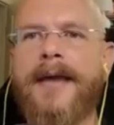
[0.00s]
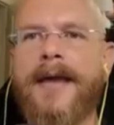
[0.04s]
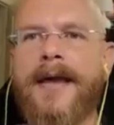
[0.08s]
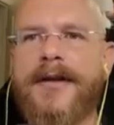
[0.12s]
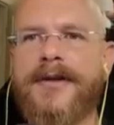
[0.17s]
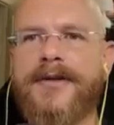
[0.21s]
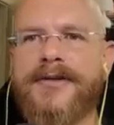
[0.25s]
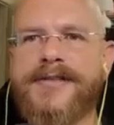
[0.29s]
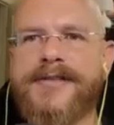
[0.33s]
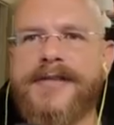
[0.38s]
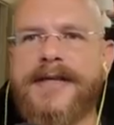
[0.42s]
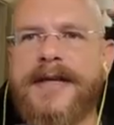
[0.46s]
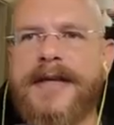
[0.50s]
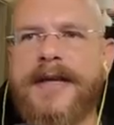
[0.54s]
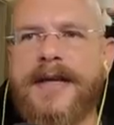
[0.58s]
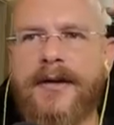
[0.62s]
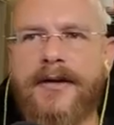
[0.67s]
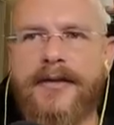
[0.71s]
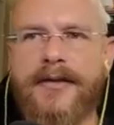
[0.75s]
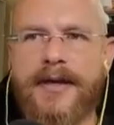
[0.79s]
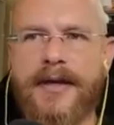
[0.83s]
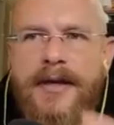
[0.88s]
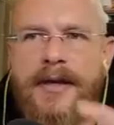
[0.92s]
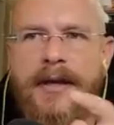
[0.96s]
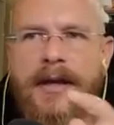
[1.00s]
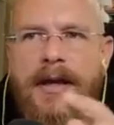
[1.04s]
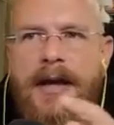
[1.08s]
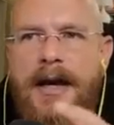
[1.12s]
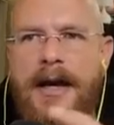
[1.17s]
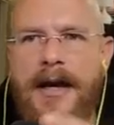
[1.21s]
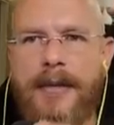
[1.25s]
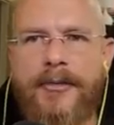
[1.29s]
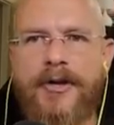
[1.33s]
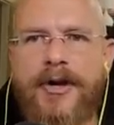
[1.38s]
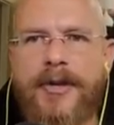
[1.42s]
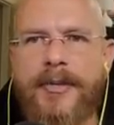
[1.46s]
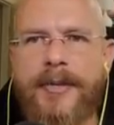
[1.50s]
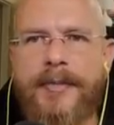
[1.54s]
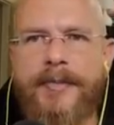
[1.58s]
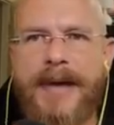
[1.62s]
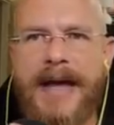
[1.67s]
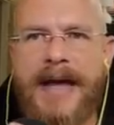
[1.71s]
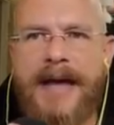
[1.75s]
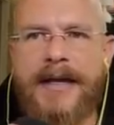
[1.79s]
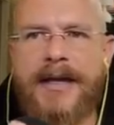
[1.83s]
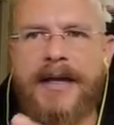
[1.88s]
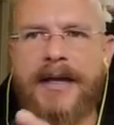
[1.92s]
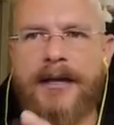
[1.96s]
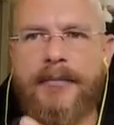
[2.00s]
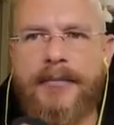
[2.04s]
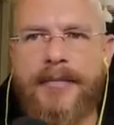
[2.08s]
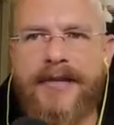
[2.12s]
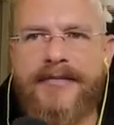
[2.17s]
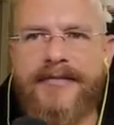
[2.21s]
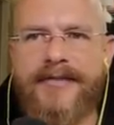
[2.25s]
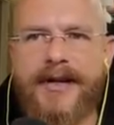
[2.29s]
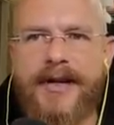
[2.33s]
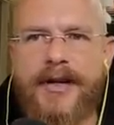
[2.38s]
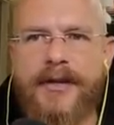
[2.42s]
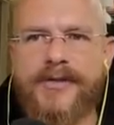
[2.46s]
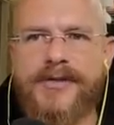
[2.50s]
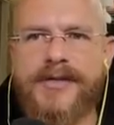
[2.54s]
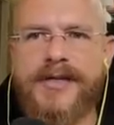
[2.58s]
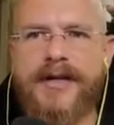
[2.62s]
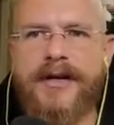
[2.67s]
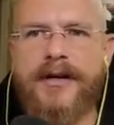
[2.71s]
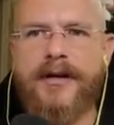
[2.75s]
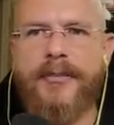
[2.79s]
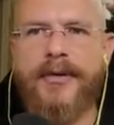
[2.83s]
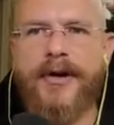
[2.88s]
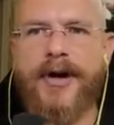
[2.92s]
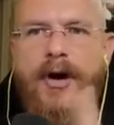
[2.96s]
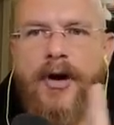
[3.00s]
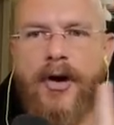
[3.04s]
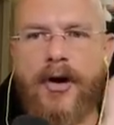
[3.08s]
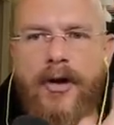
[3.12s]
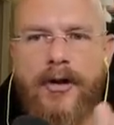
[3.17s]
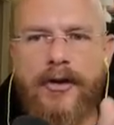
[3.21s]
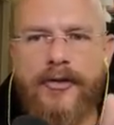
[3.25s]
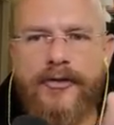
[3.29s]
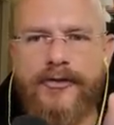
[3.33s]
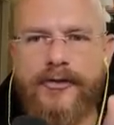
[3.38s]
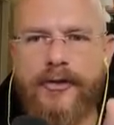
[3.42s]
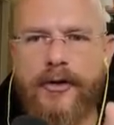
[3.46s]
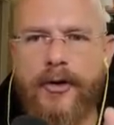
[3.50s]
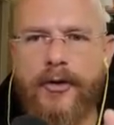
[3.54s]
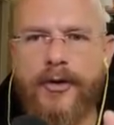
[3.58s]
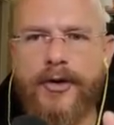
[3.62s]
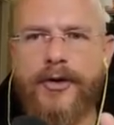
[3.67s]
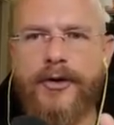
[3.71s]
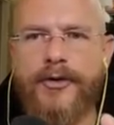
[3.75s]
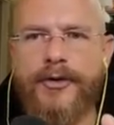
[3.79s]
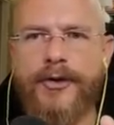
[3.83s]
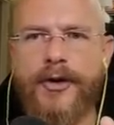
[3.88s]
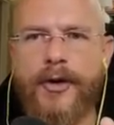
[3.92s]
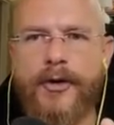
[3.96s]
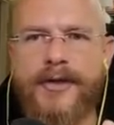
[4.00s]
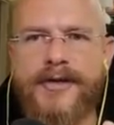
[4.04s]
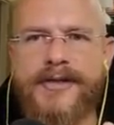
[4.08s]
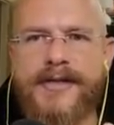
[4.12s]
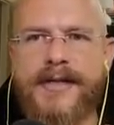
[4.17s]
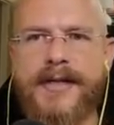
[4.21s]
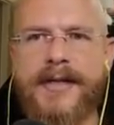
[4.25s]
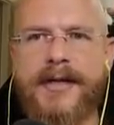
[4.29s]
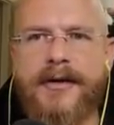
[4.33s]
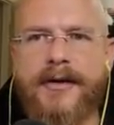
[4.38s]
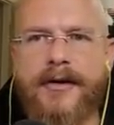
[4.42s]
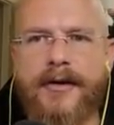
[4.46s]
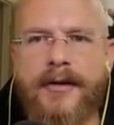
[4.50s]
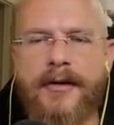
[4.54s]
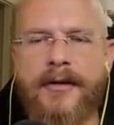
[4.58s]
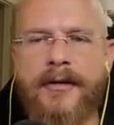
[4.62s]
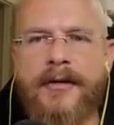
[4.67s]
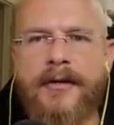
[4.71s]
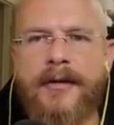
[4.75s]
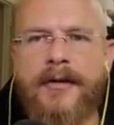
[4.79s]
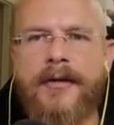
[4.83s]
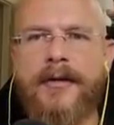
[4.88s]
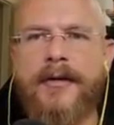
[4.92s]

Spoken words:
And you'll see here that I'm going to be backing up my videos here, but also you'll notice here